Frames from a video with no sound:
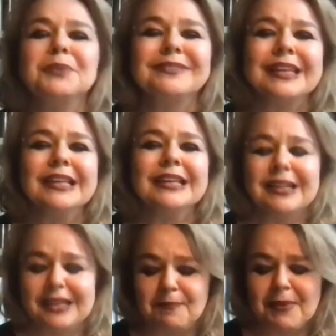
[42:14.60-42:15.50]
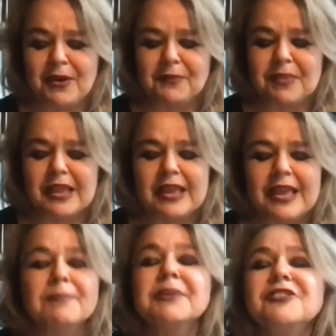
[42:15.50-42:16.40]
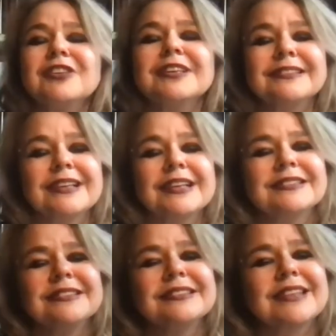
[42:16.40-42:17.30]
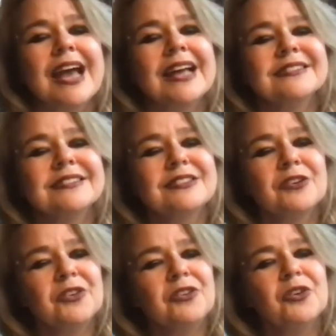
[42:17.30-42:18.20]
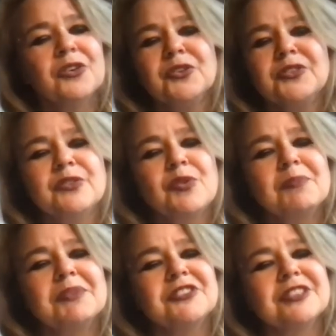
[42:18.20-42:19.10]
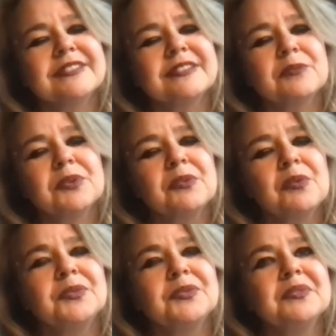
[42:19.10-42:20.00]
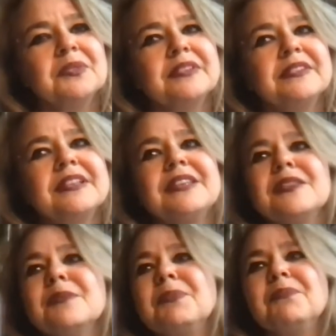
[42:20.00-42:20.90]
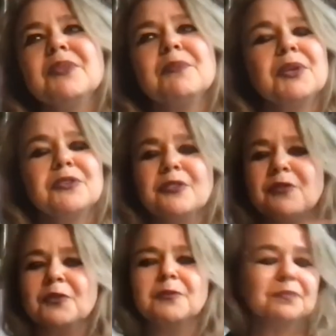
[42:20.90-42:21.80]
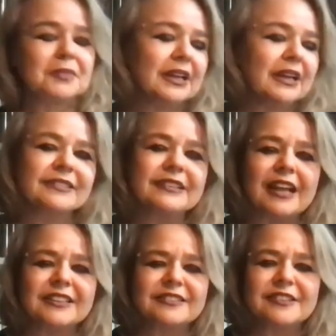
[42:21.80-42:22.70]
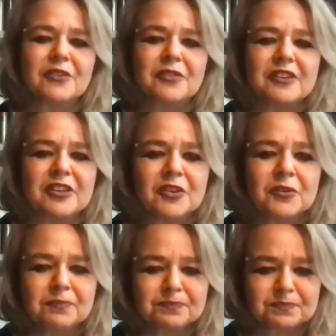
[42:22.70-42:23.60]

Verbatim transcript: particularly about images and and your your use of images and we, we've mm-hmm. seen the, the beautiful slideshow that you